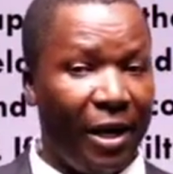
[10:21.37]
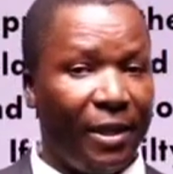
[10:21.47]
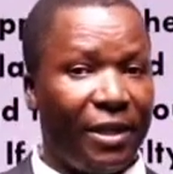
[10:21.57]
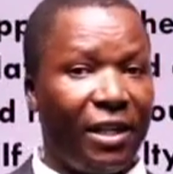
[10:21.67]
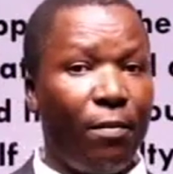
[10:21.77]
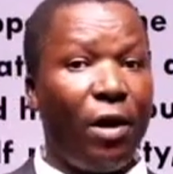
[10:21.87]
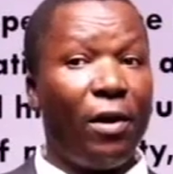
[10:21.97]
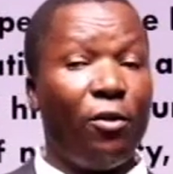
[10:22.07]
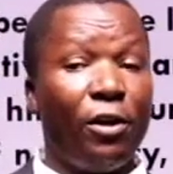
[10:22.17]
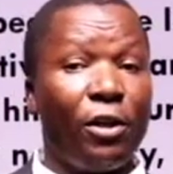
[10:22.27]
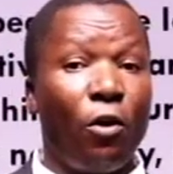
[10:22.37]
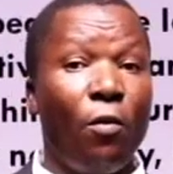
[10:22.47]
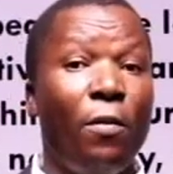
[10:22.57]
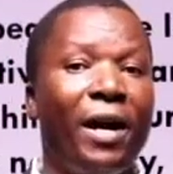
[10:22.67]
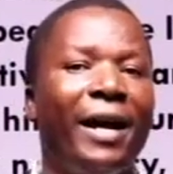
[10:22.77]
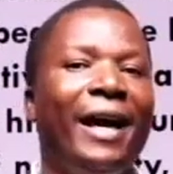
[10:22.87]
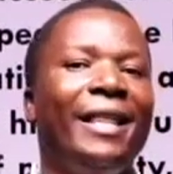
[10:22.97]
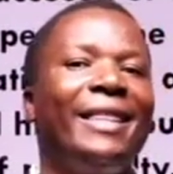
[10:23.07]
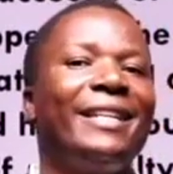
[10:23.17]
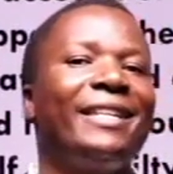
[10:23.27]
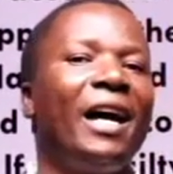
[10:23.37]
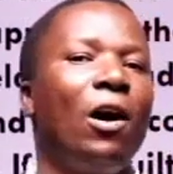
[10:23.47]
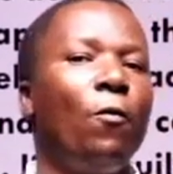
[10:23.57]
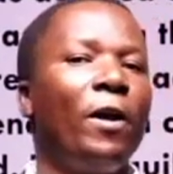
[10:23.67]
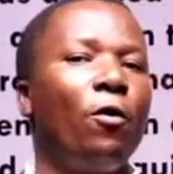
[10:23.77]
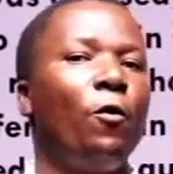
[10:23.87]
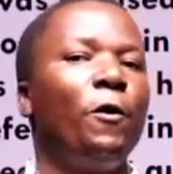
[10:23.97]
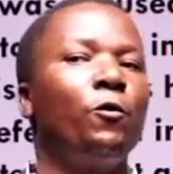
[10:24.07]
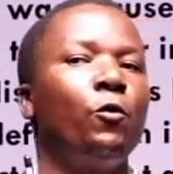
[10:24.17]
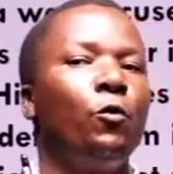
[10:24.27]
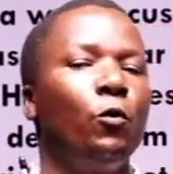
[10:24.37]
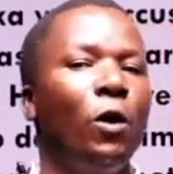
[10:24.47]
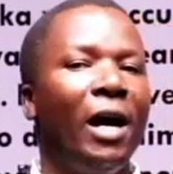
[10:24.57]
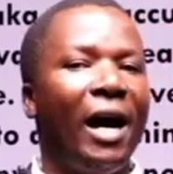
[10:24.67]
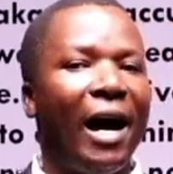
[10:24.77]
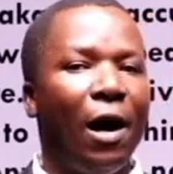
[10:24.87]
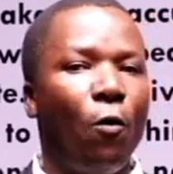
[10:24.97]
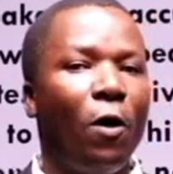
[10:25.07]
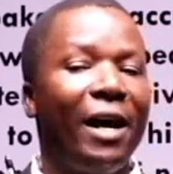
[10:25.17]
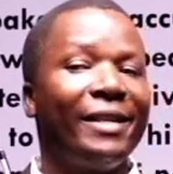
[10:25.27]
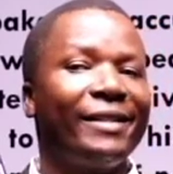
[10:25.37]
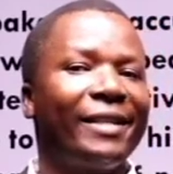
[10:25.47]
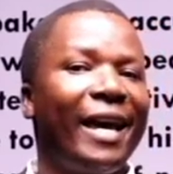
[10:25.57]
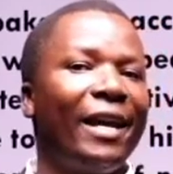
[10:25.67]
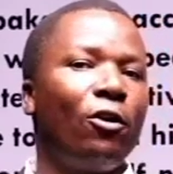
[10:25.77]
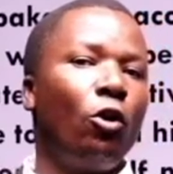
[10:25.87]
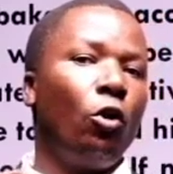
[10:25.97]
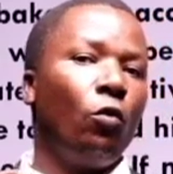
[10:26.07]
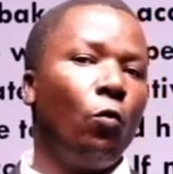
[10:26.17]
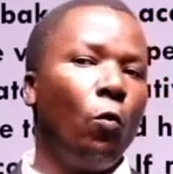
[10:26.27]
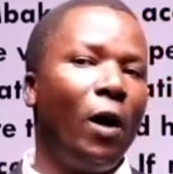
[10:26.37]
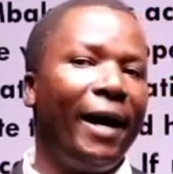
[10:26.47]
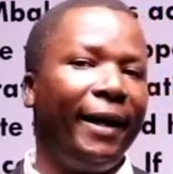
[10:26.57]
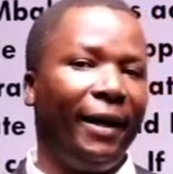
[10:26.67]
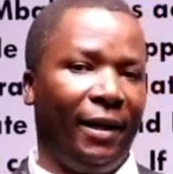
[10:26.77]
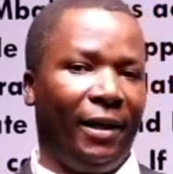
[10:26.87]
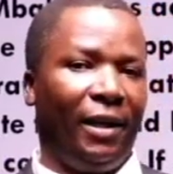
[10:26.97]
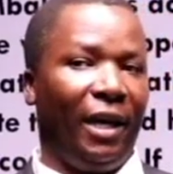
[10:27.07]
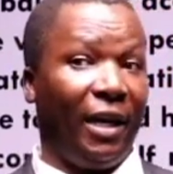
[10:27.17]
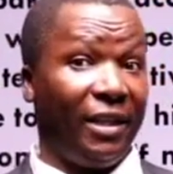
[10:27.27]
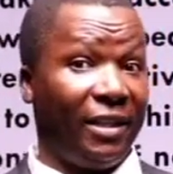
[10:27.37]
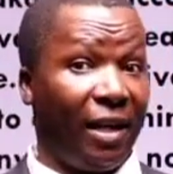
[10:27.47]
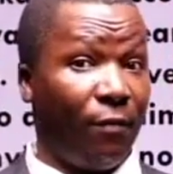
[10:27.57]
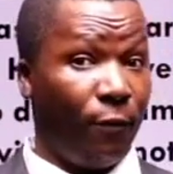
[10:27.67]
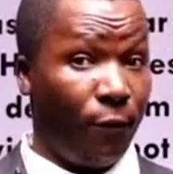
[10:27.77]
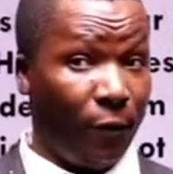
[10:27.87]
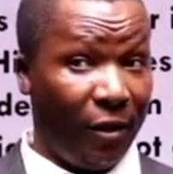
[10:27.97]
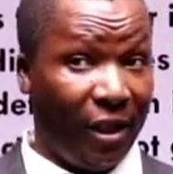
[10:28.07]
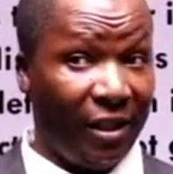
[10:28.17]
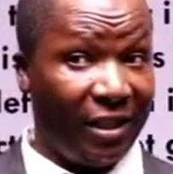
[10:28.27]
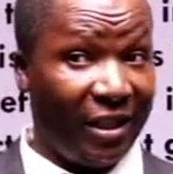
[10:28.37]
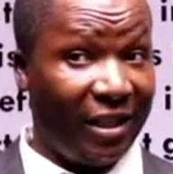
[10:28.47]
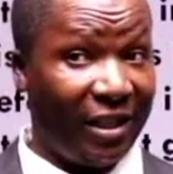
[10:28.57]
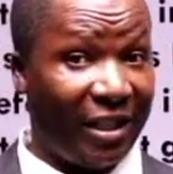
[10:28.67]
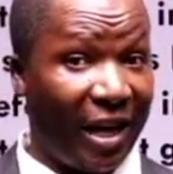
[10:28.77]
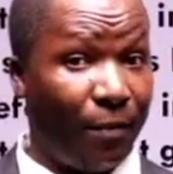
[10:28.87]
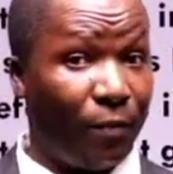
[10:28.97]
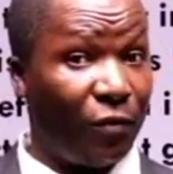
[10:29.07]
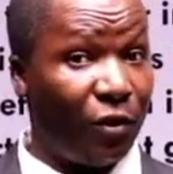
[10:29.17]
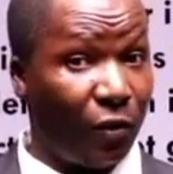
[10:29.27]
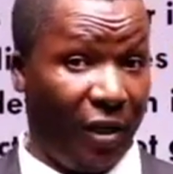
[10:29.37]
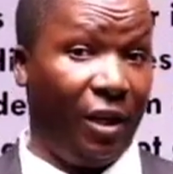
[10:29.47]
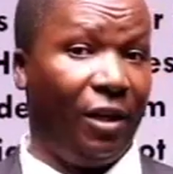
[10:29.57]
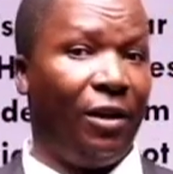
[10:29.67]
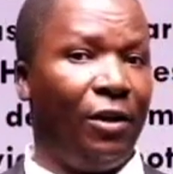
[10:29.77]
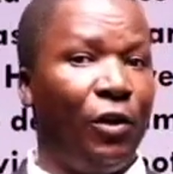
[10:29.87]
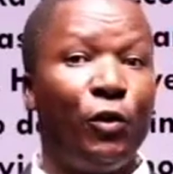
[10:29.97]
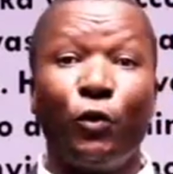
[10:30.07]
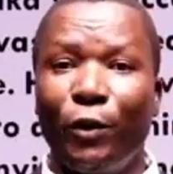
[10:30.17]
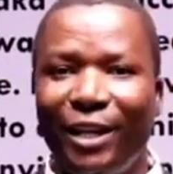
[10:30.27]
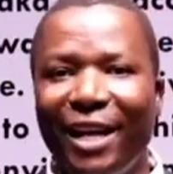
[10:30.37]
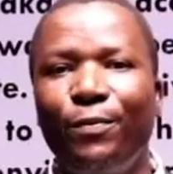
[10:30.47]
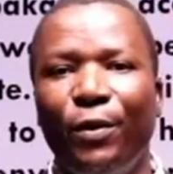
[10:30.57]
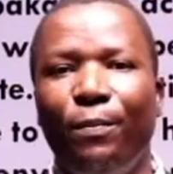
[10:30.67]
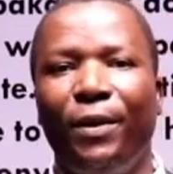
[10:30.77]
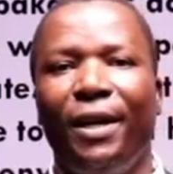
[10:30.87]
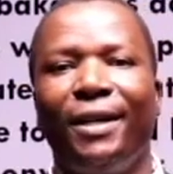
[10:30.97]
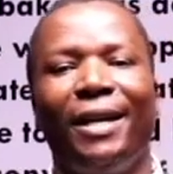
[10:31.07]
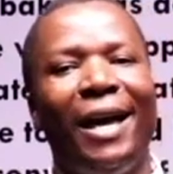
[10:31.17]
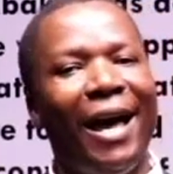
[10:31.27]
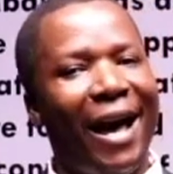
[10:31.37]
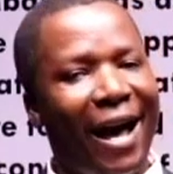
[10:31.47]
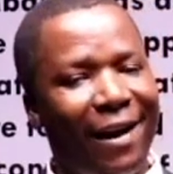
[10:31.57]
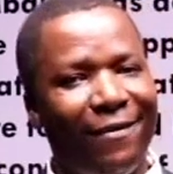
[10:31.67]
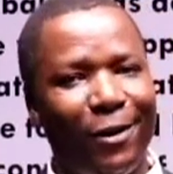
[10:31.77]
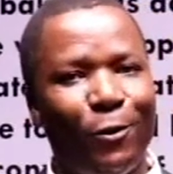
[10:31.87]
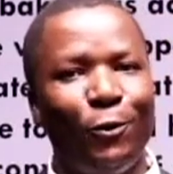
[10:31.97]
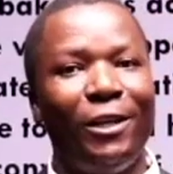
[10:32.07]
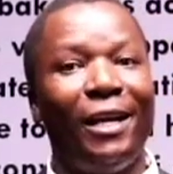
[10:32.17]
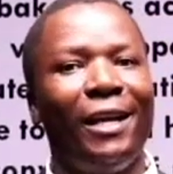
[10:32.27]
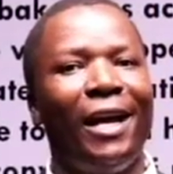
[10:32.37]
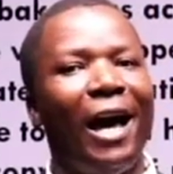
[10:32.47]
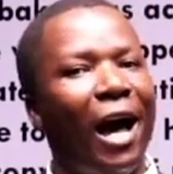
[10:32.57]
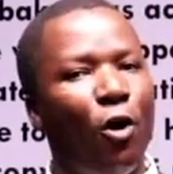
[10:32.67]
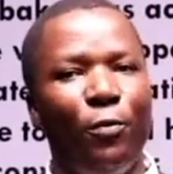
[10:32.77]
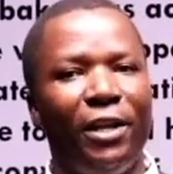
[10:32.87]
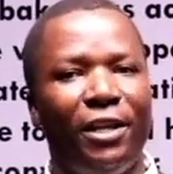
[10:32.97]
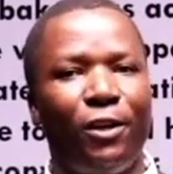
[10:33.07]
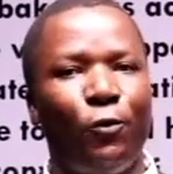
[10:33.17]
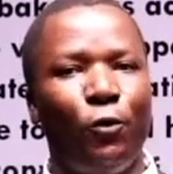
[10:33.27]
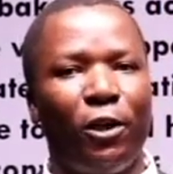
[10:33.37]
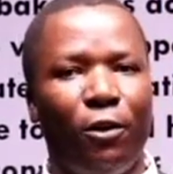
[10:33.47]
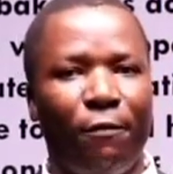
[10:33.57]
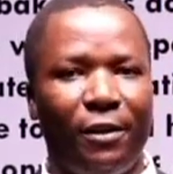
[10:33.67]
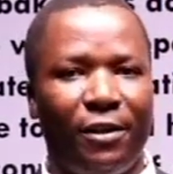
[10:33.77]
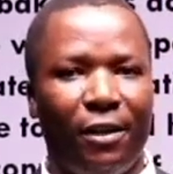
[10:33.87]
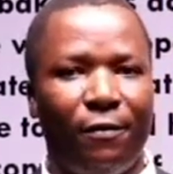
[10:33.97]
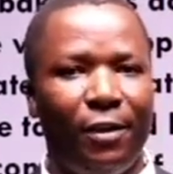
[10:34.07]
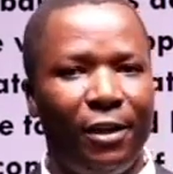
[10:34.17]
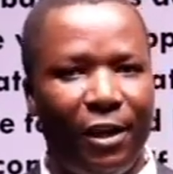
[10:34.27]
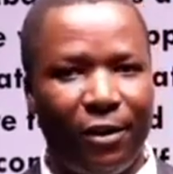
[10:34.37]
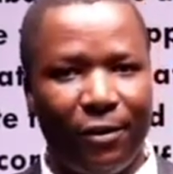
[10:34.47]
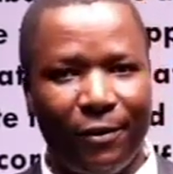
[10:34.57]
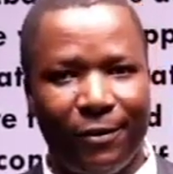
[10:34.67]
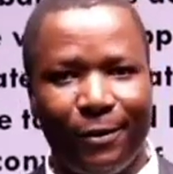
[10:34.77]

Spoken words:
The same way we are doing the homework, that's how we are going to do our cycle 1 exam for this term 3. So get prepared. Have a good day. I hope you're taking good care of yourself. Thank you.